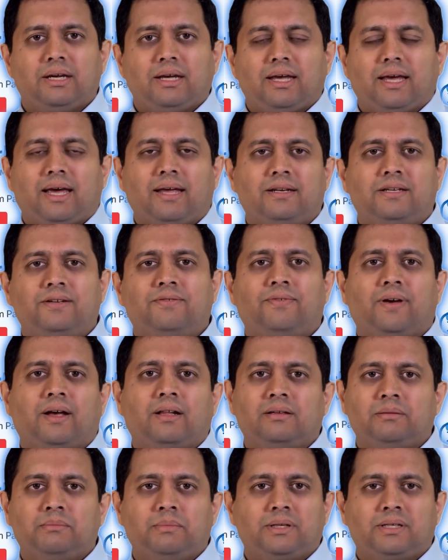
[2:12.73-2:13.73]
and
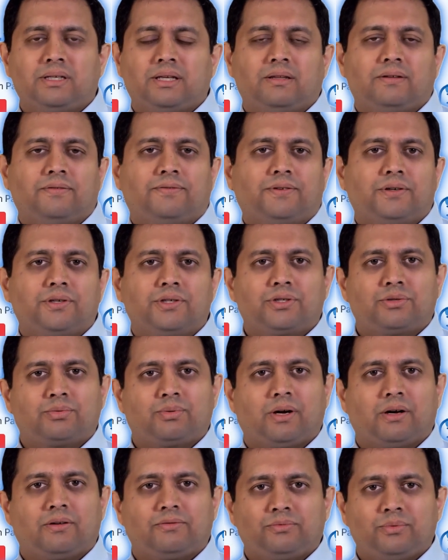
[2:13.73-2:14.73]
development in the first
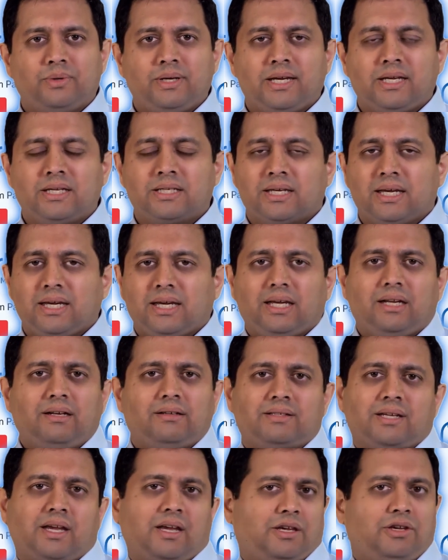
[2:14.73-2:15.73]
12 weeks, it'll
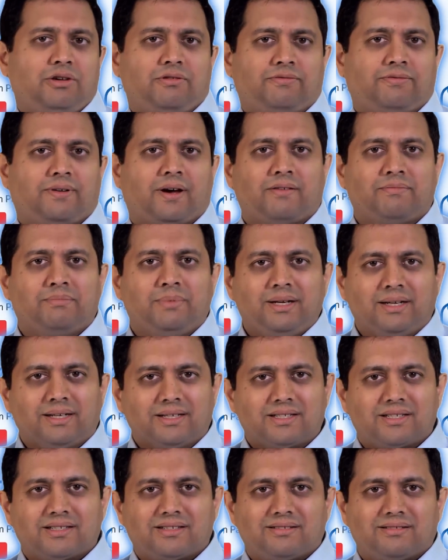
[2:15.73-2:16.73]
take you five
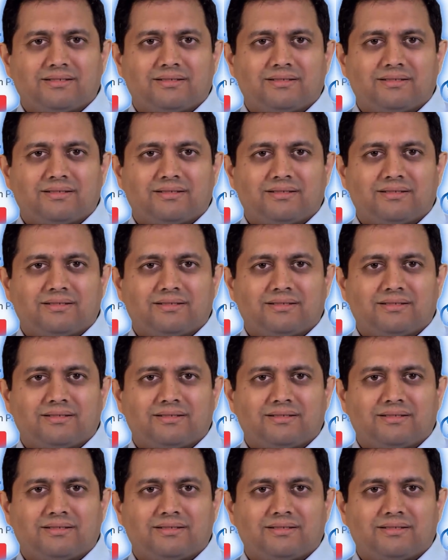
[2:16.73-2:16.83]
minutes.